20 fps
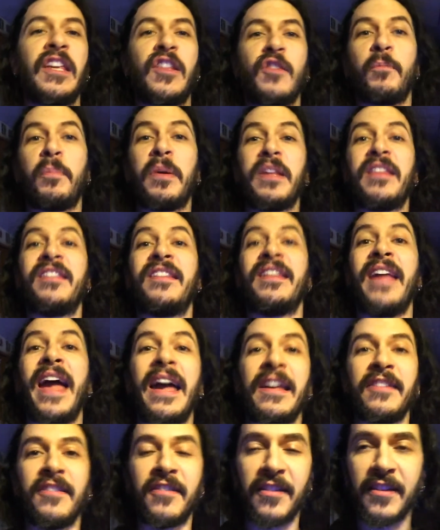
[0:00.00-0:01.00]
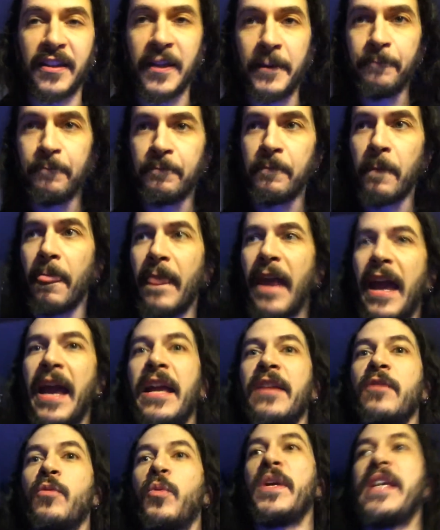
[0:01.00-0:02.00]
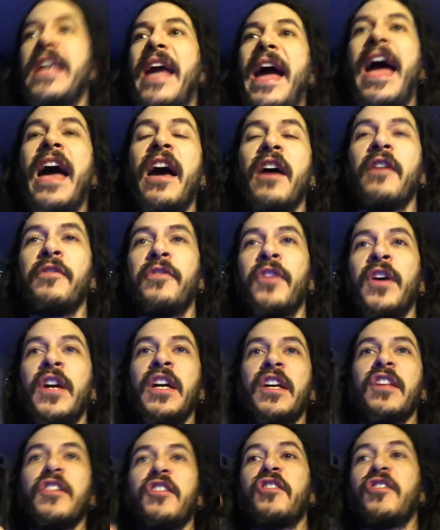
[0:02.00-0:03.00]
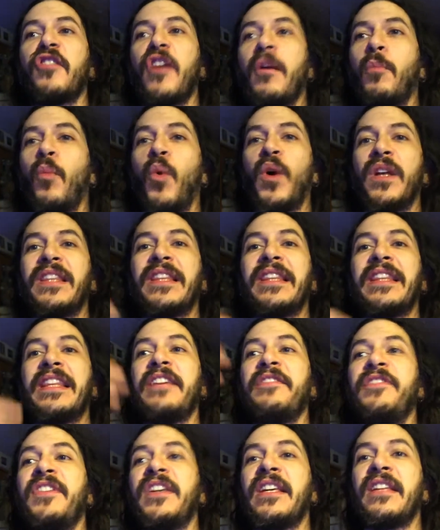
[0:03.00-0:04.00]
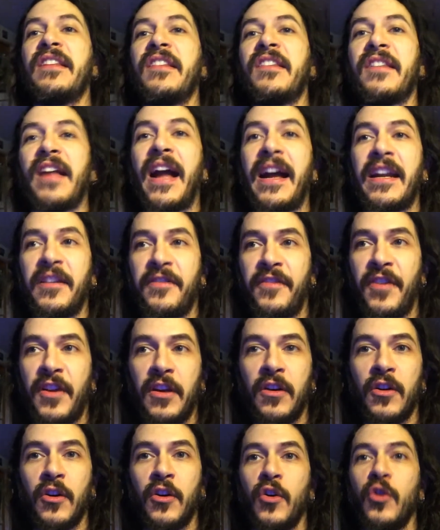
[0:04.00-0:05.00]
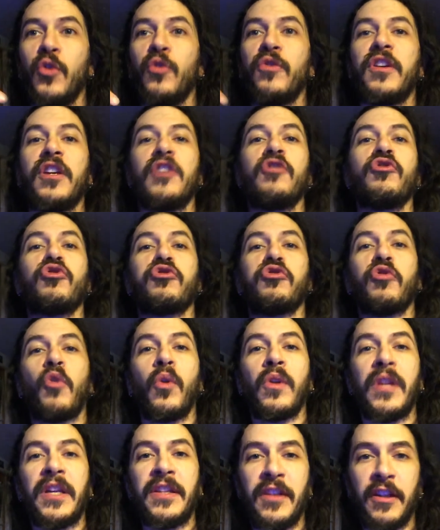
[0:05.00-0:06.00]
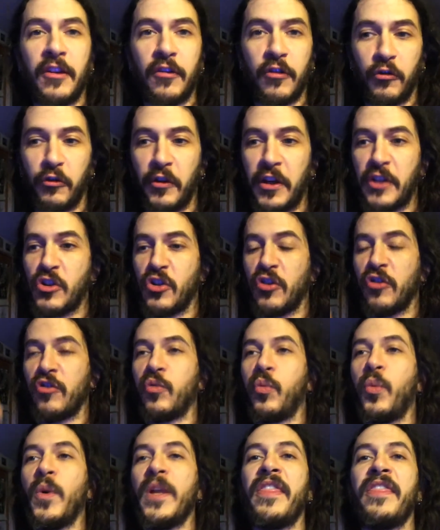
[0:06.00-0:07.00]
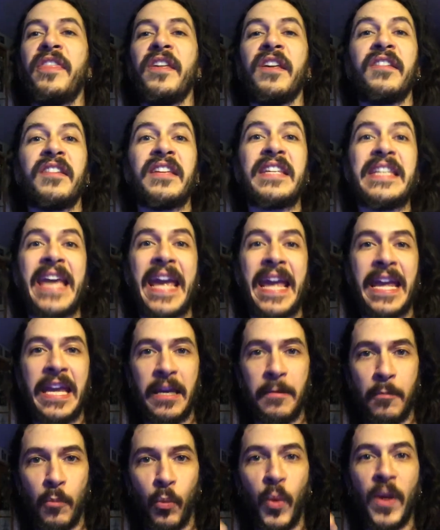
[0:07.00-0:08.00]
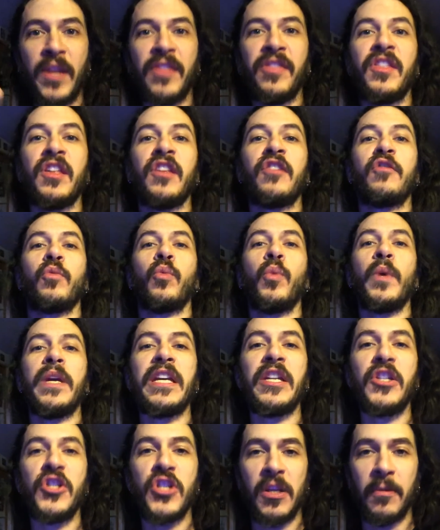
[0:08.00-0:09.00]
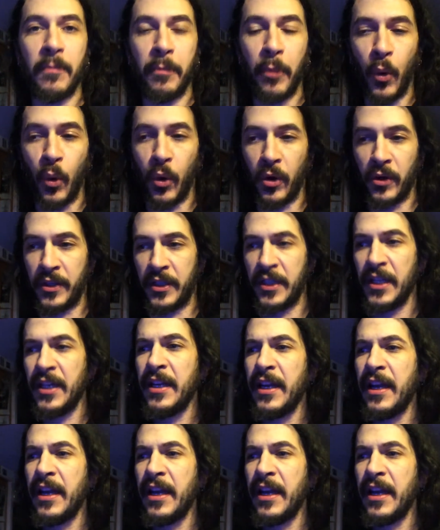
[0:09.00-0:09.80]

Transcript: gets possessed, and we have someone living inside of here who's controlling these creatures with this game, with this Ouija board.